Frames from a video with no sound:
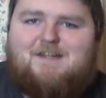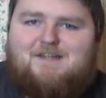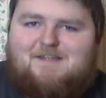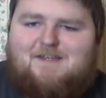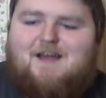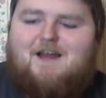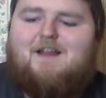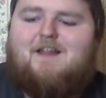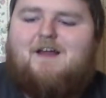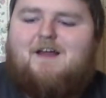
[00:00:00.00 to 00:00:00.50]
It's
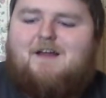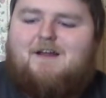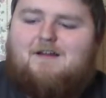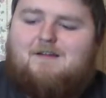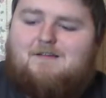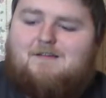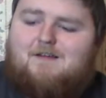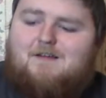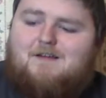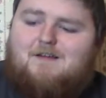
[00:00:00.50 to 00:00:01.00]
kind of like
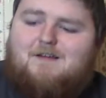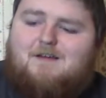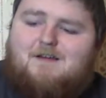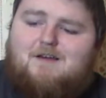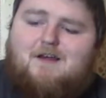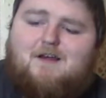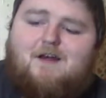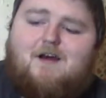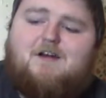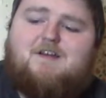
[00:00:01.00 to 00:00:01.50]

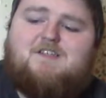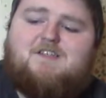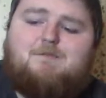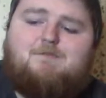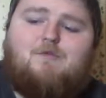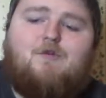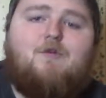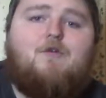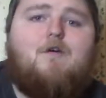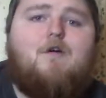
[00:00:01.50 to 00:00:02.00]
an
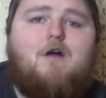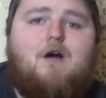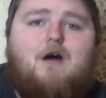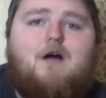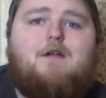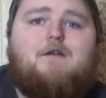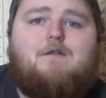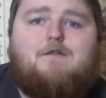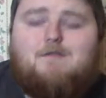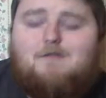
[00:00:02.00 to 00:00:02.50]

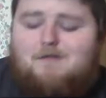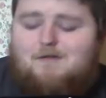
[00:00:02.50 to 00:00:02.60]
oxymoron.